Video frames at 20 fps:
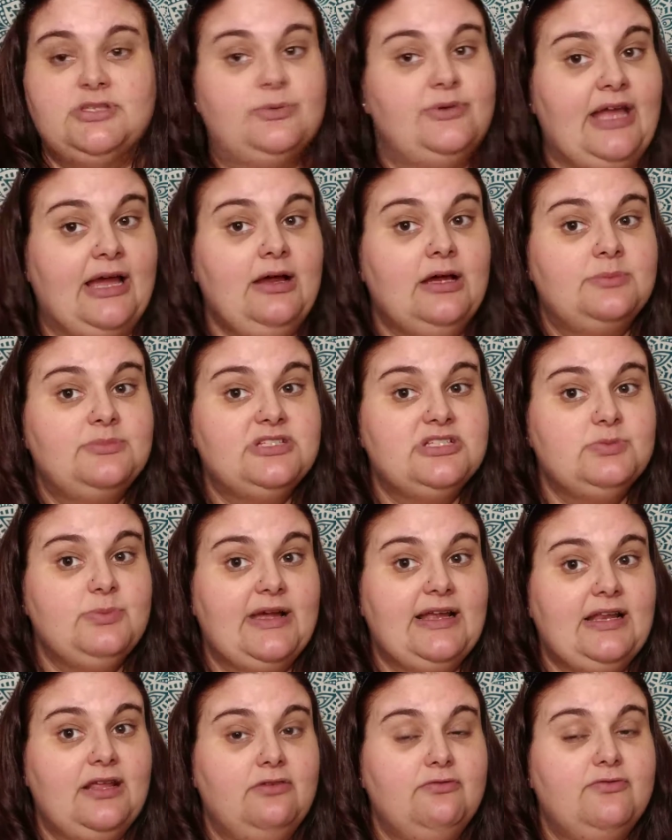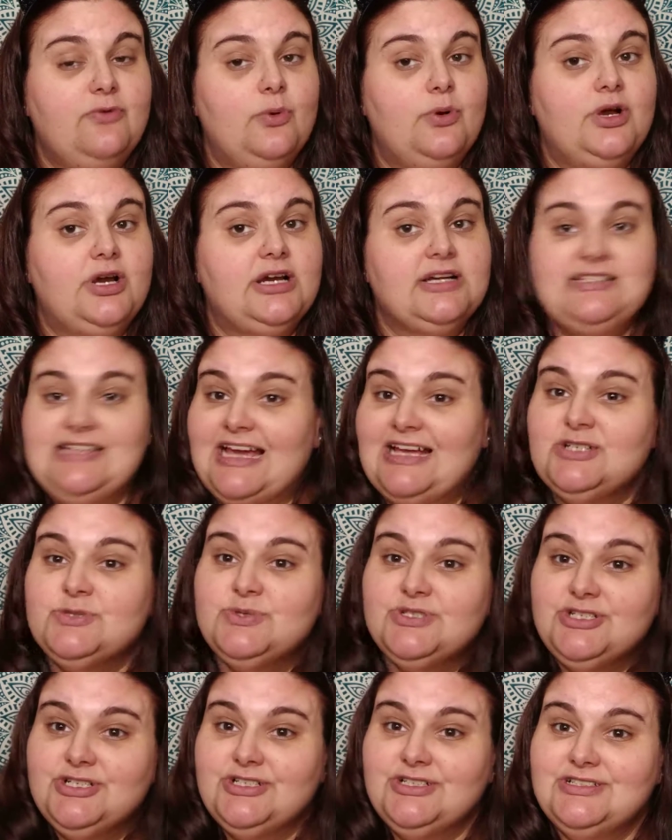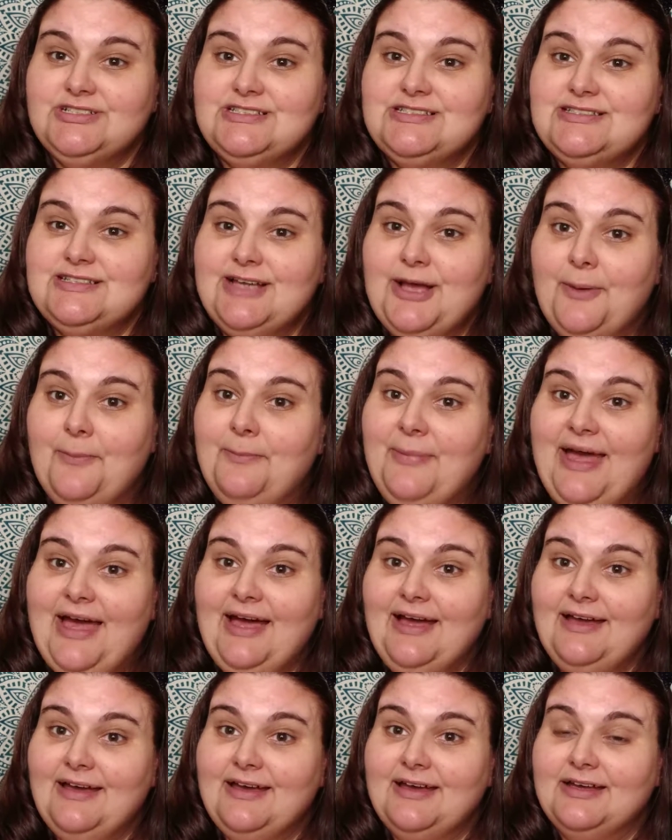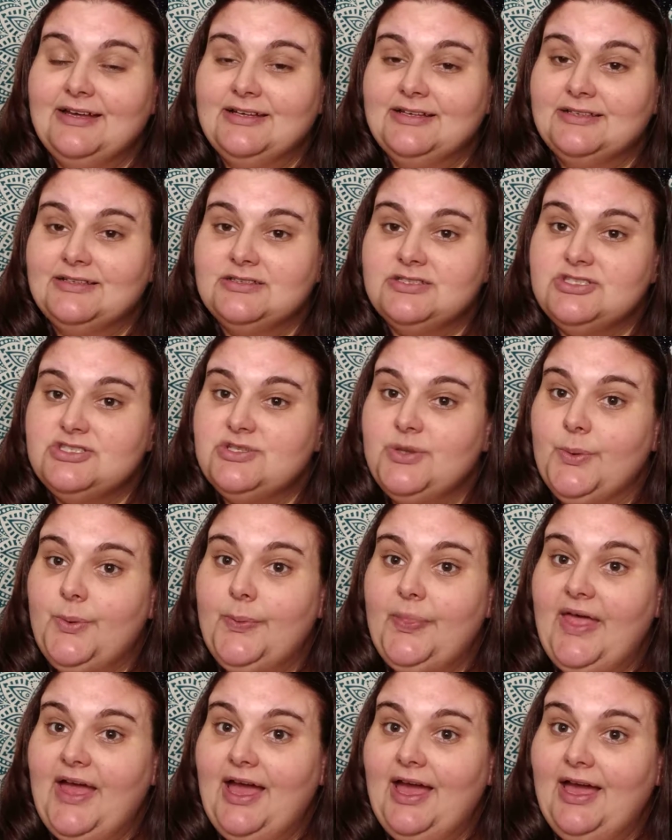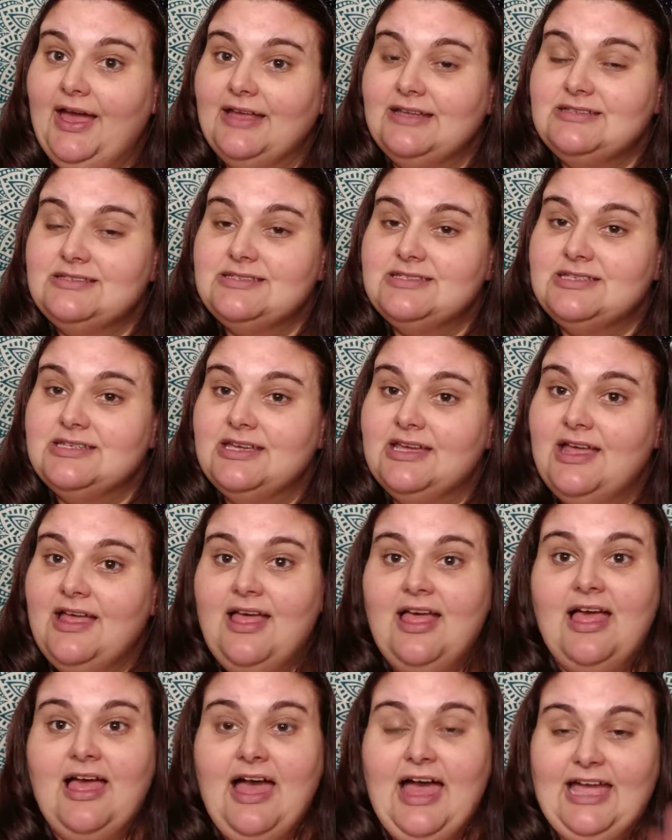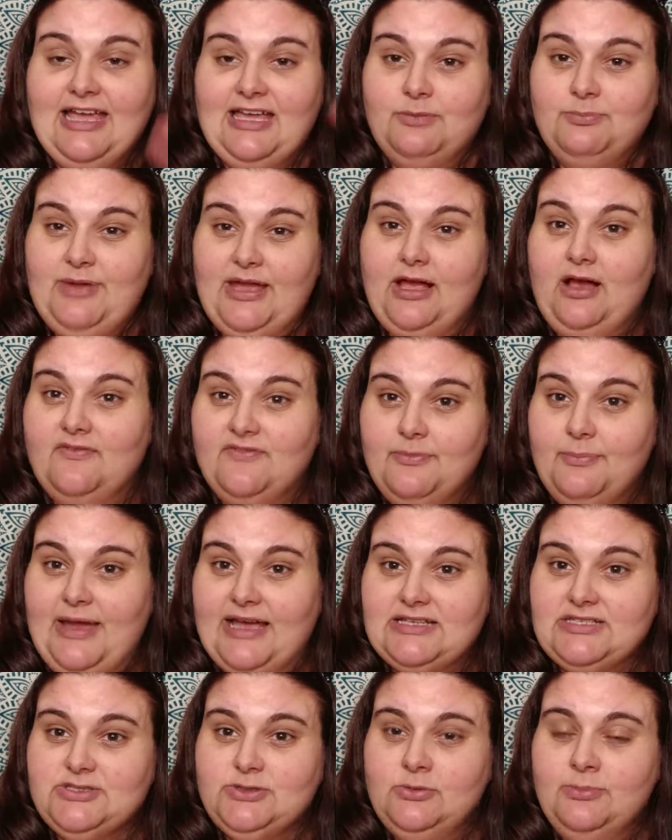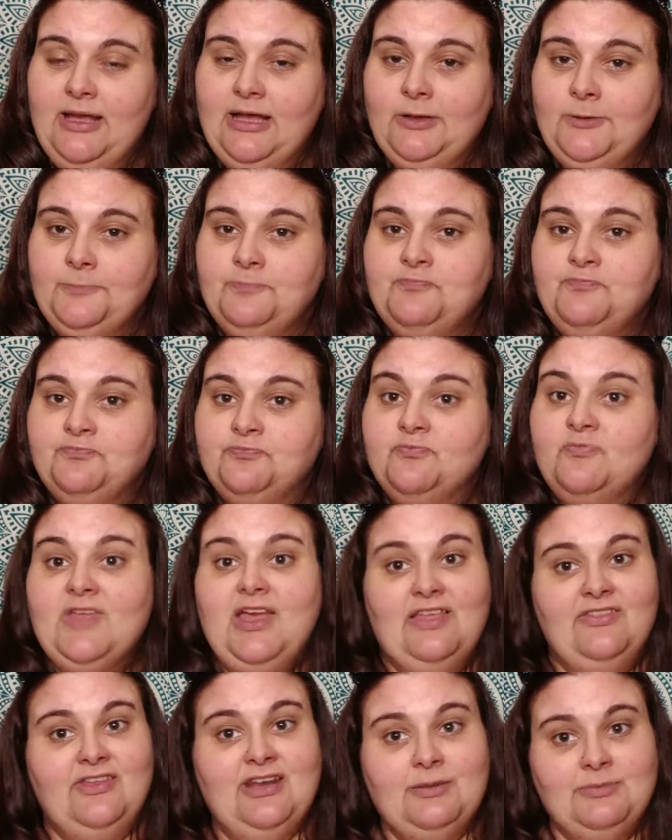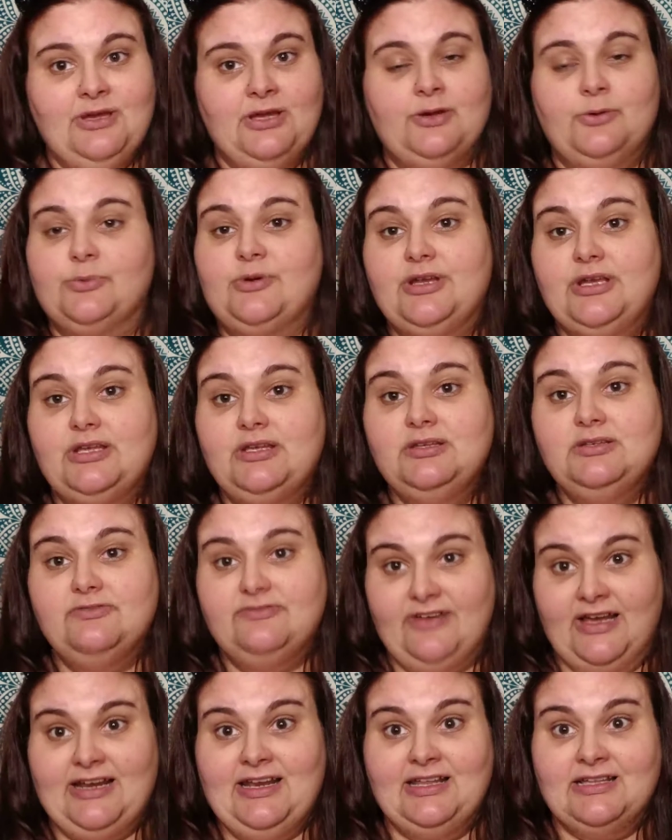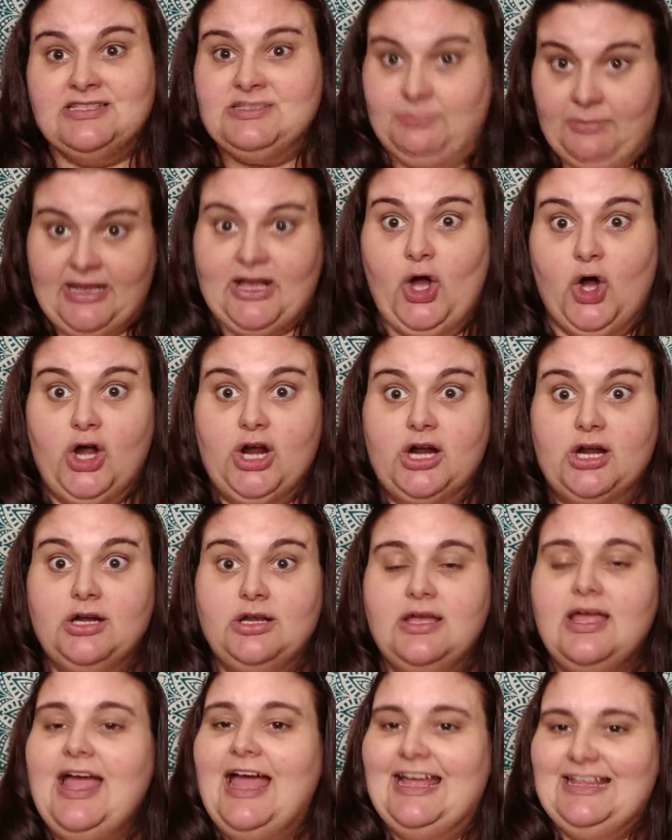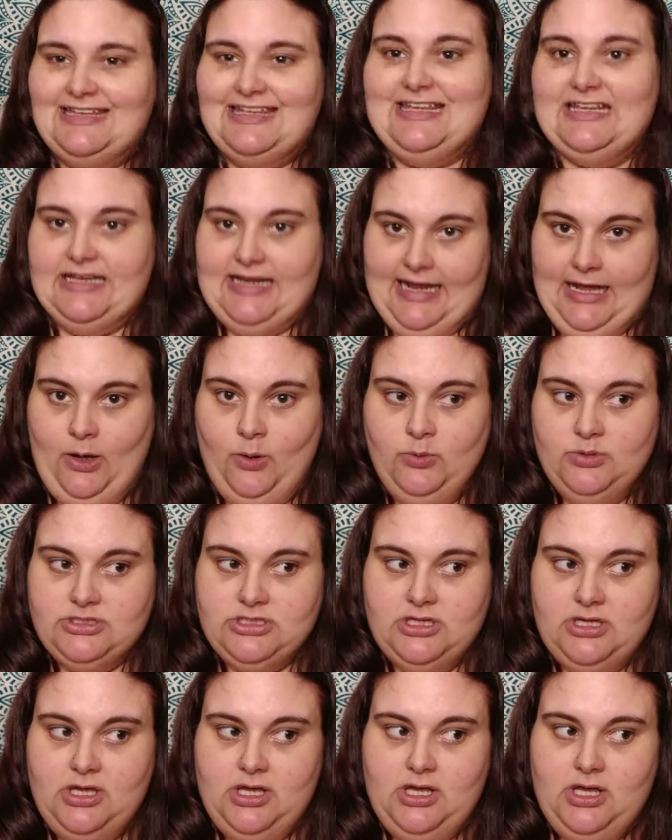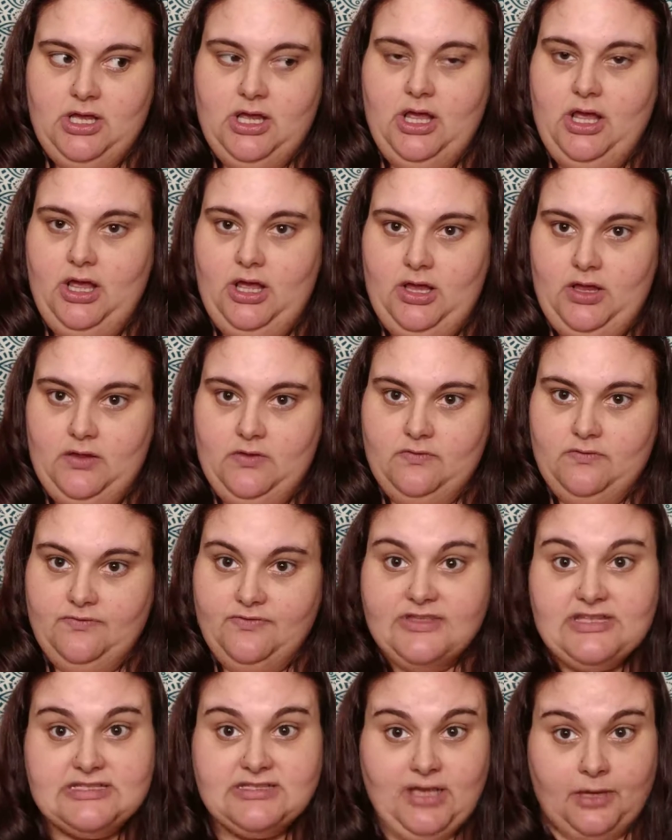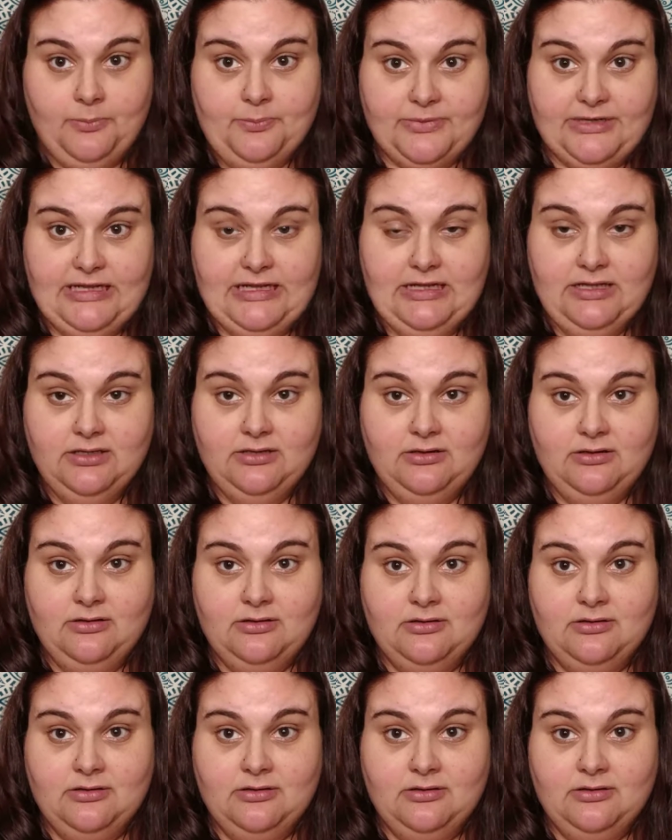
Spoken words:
So now I'm just waiting for tax returns to come back so that I can pay off the past due amount, and then I'm going to refinance my car and get it out of this company.